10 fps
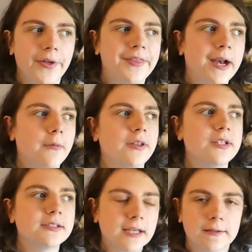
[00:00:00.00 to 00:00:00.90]
and then I read
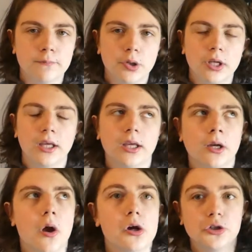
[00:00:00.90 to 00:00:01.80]
the second book
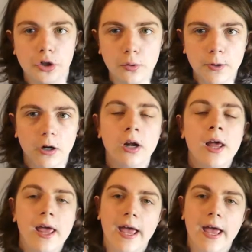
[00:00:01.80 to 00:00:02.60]
in October,